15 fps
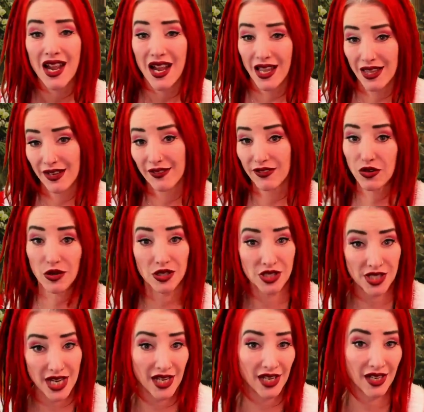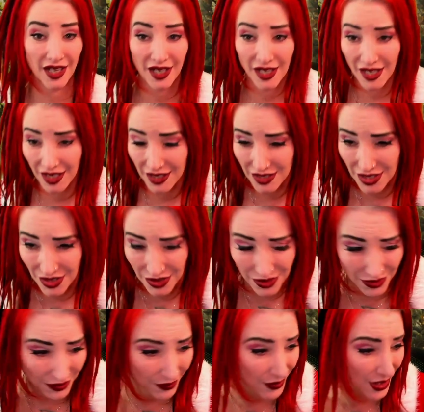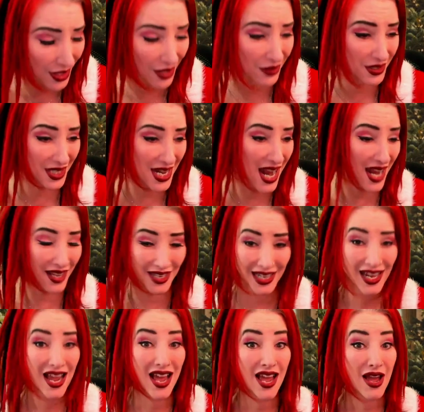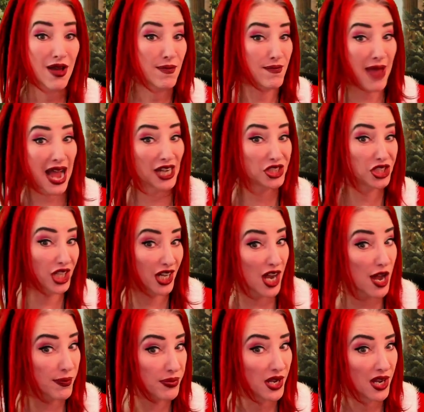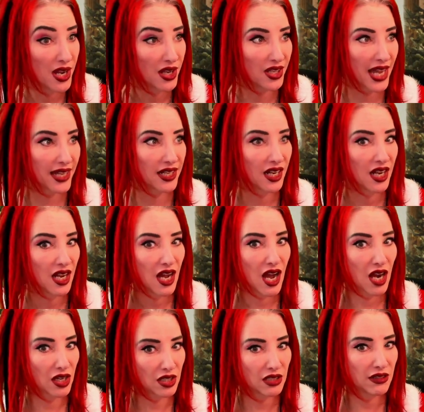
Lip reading: and then of course taking it into today, like mashing up like a